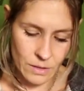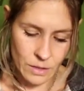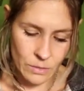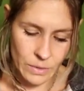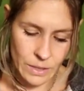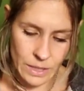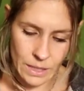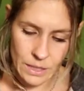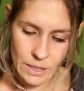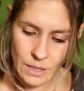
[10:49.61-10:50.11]
do
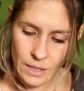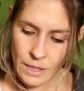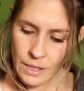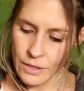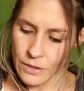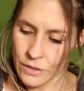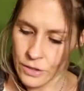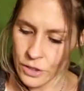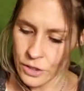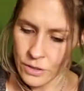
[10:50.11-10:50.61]
we need to
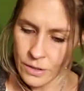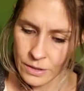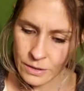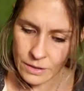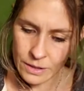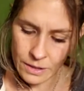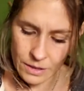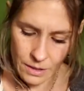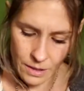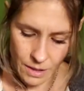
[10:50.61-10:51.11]
hear during
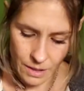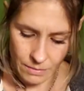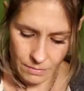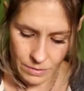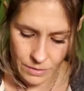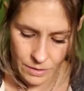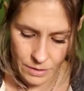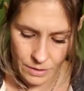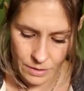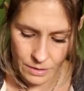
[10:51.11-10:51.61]
this time,
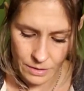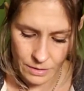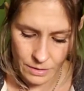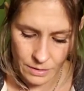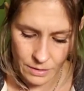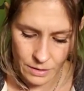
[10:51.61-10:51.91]
please?